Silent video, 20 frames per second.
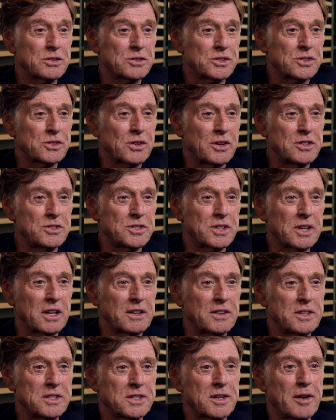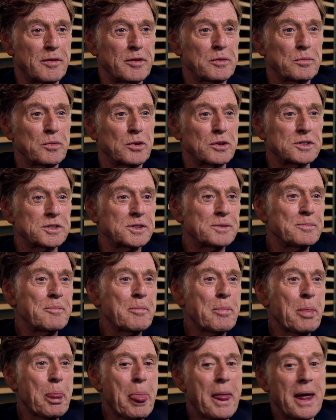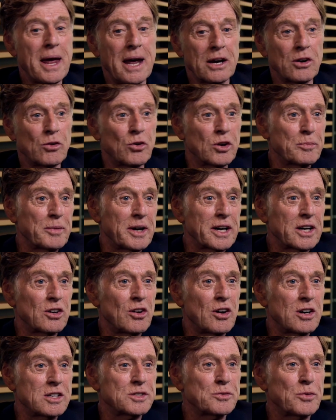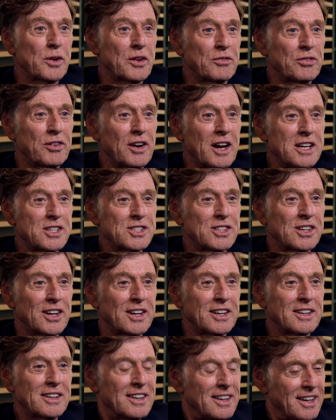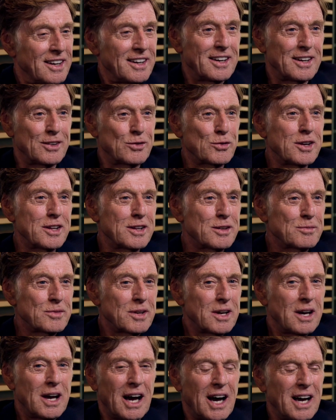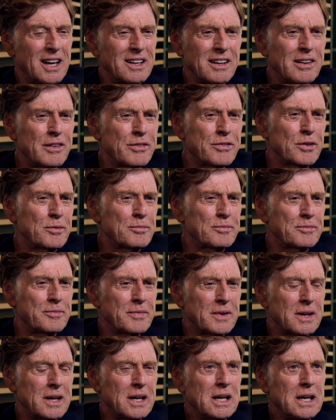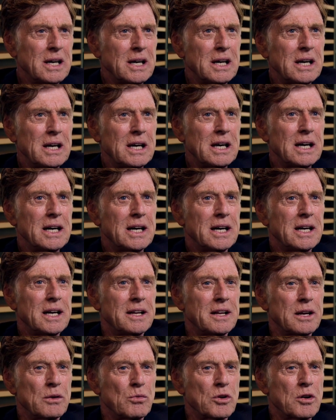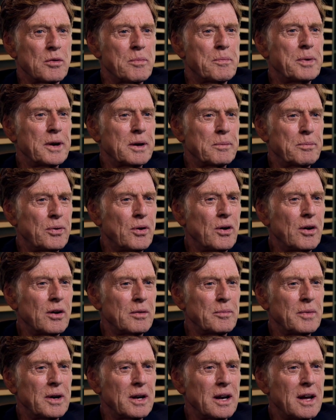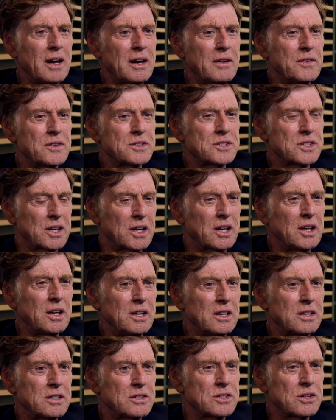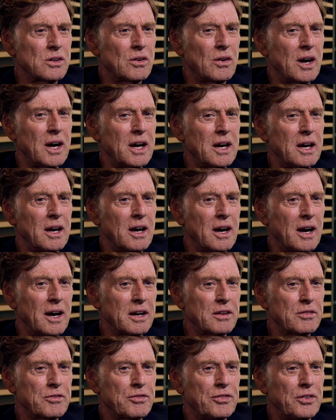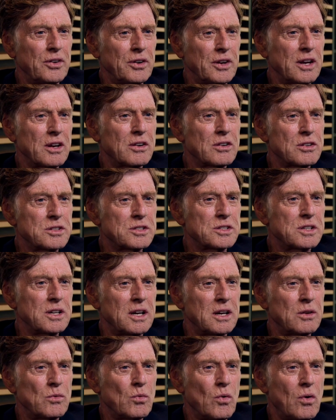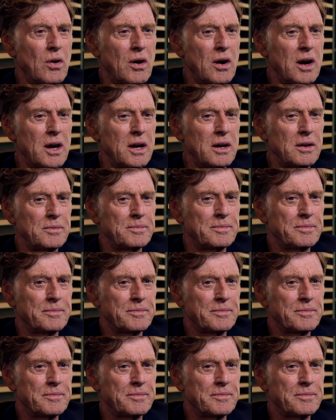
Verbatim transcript: So I used to get these comic books, go into my closet with a flashlight and read them. I love them. And they were a big part of my life as a kid, so I, I can fully understand why